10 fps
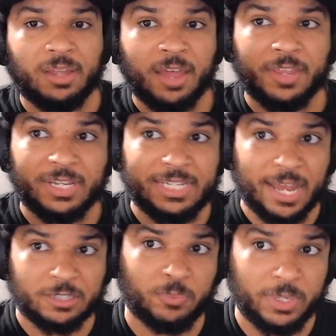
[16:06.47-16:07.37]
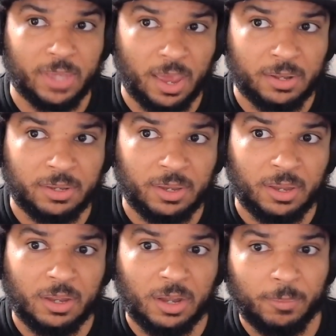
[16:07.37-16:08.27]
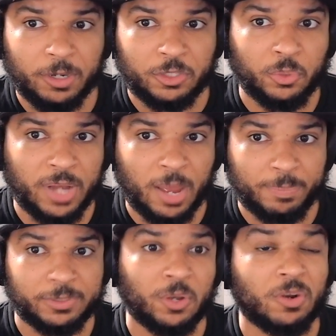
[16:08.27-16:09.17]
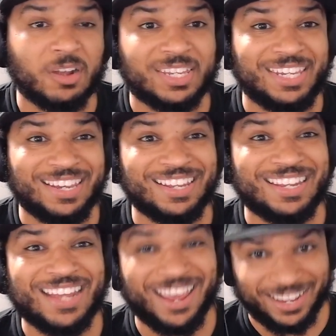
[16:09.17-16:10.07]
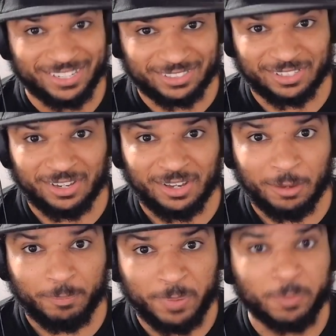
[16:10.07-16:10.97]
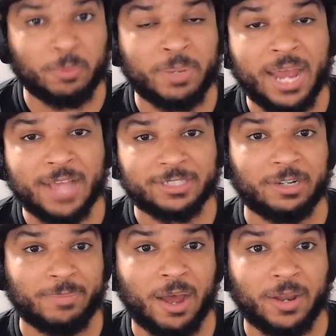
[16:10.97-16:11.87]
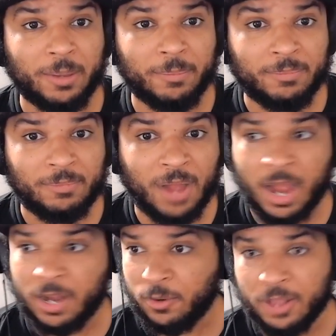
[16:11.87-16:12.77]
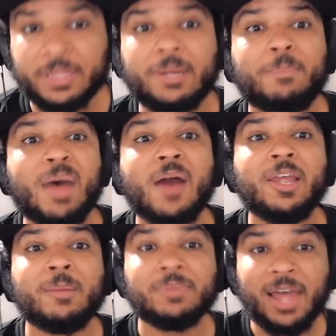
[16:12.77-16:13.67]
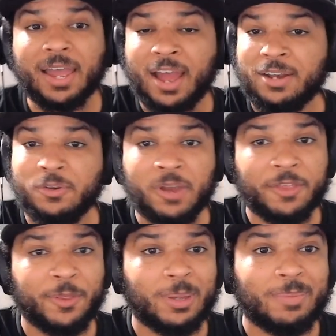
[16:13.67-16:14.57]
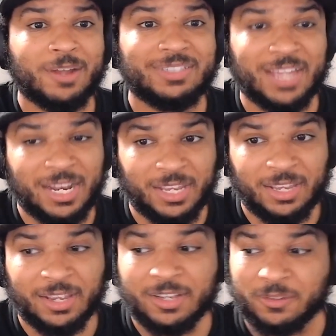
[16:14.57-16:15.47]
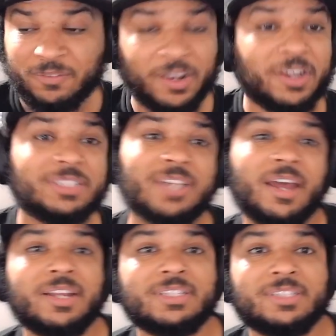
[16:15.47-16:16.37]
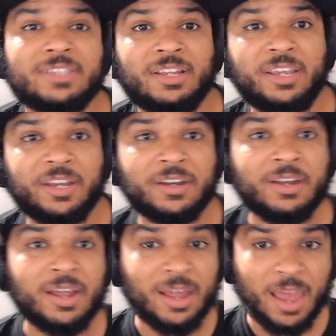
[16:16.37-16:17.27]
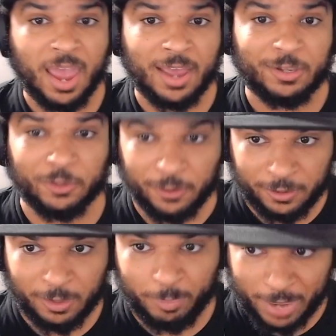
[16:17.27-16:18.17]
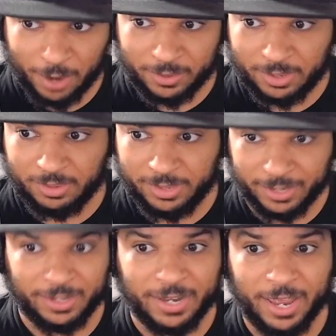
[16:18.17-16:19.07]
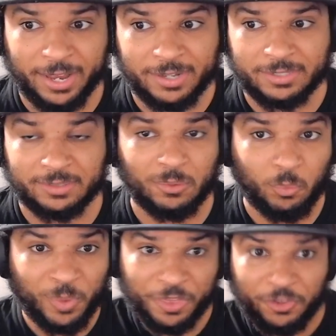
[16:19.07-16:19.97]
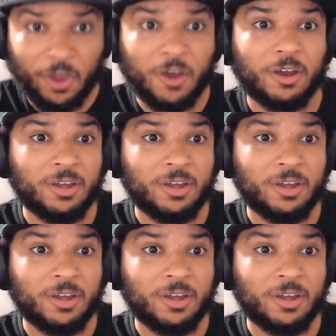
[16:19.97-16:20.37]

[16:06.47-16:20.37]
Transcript: I think next weekend, I'm gonna do an episode on Killian Hayes. People have been asking about him. I know nothing about him like I knew nothing about Deni. I'm very excited to sit here and learn about Killian Hayes with y'all.